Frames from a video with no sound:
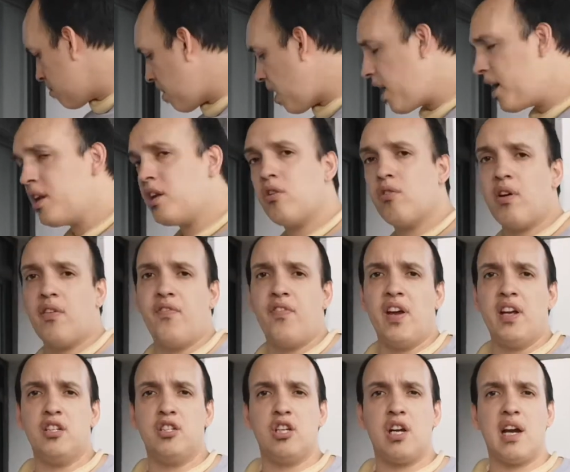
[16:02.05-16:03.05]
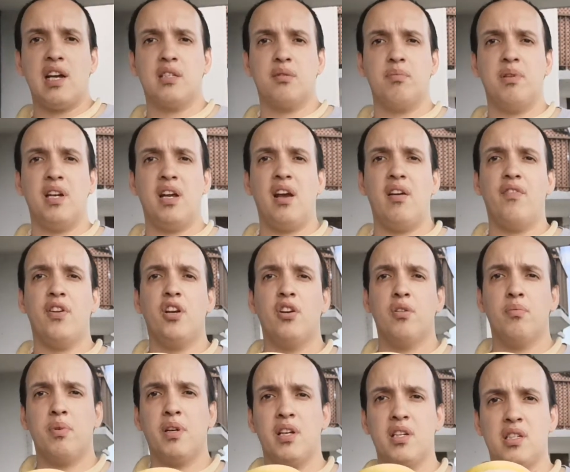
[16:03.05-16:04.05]
Mind you, I fed Jasmine
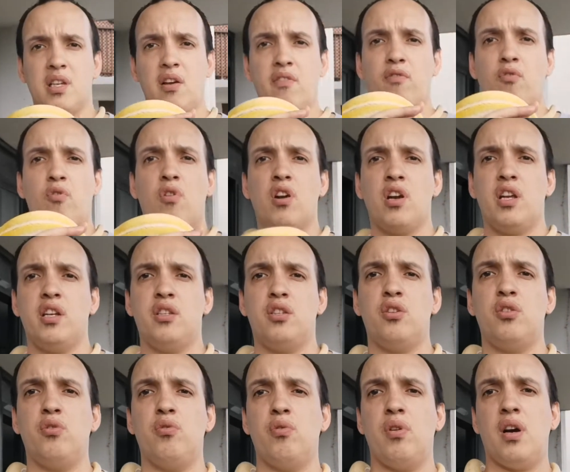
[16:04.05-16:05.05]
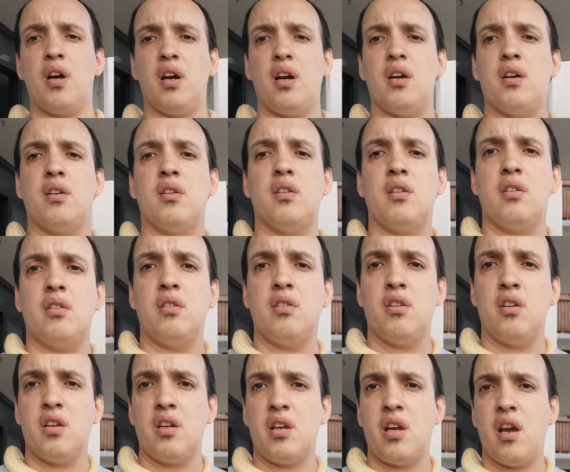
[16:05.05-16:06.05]
heavier because I've wanted to
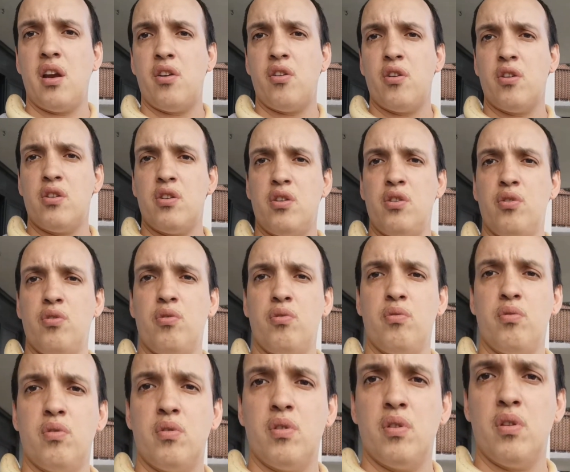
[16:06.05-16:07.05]
get her to